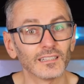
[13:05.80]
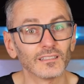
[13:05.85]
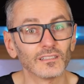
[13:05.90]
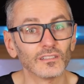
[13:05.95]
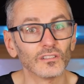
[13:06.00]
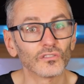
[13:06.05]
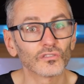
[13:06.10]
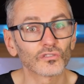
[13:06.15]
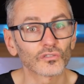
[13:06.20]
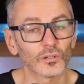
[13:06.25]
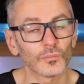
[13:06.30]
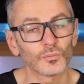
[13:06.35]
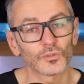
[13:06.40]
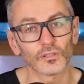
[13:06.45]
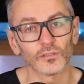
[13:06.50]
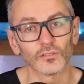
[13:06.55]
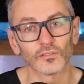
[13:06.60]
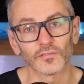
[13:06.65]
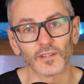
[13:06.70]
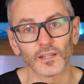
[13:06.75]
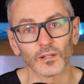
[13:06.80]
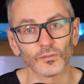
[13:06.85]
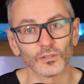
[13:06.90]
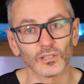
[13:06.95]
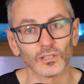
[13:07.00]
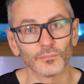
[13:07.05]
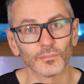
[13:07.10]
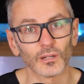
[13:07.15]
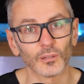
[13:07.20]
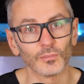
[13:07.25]
the descriptions found in
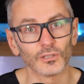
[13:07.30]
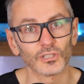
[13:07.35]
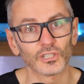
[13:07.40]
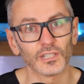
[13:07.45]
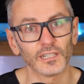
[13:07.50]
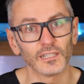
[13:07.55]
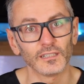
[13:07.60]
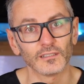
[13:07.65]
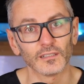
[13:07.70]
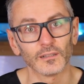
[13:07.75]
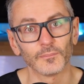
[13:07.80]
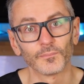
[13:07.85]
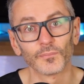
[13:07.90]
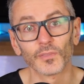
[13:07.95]
the published data.